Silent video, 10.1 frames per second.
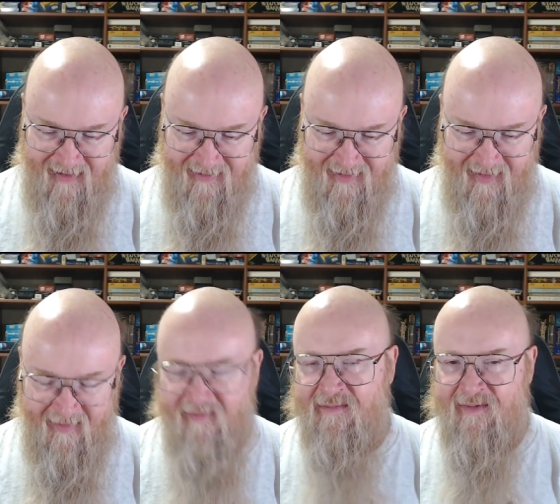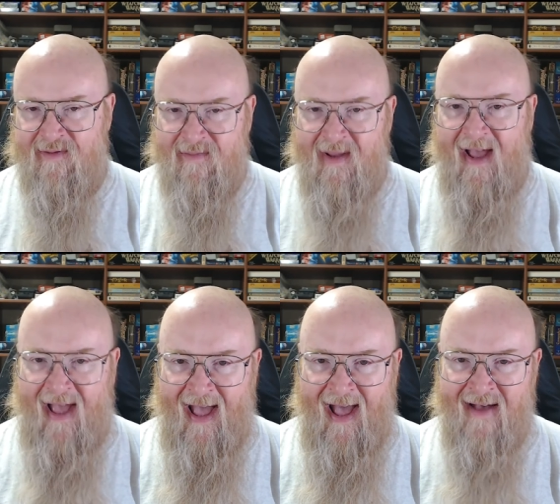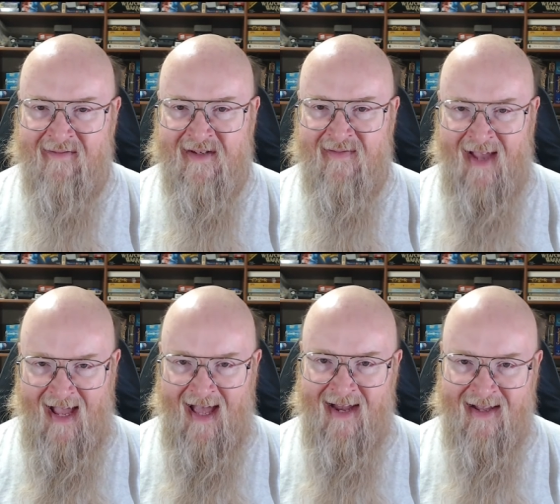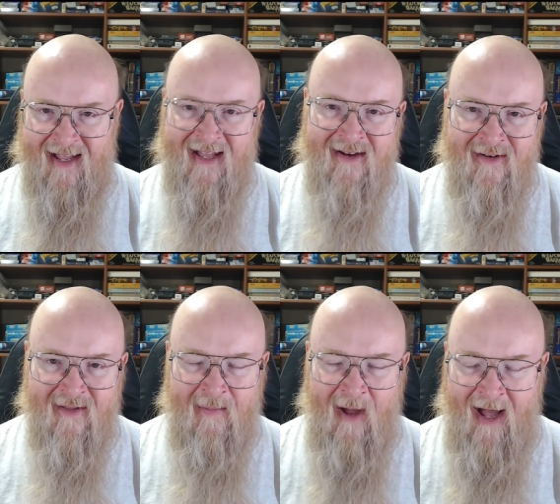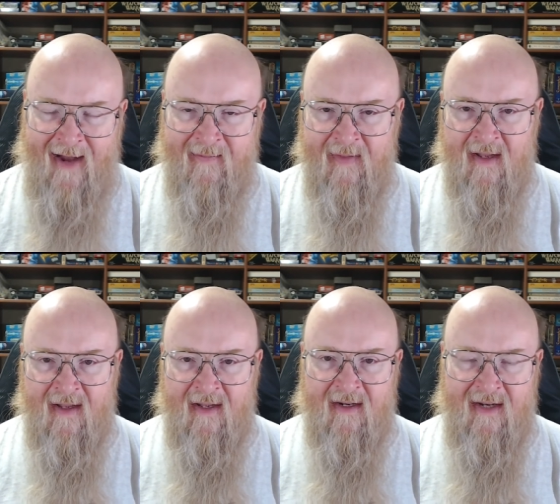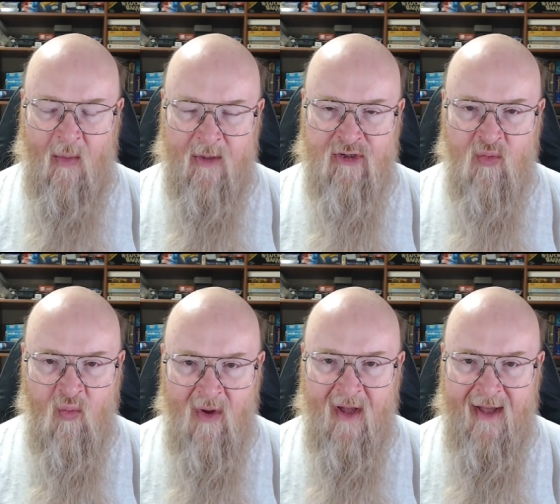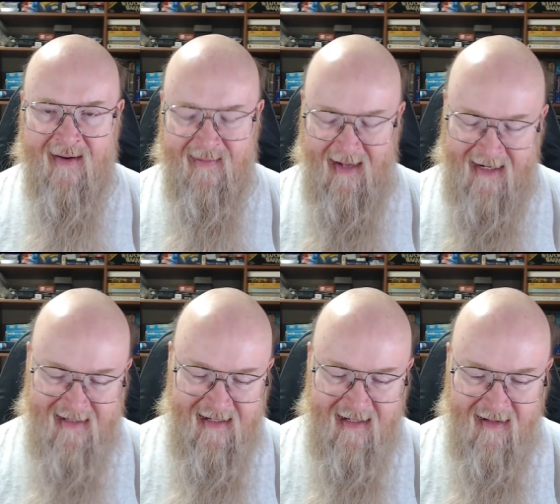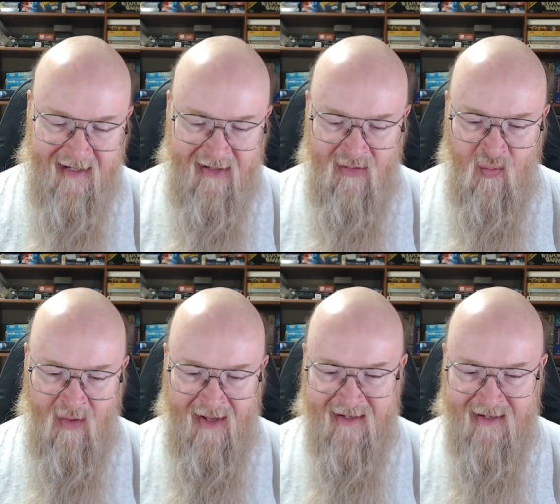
the halves of the head into the pot now what you want ideally you want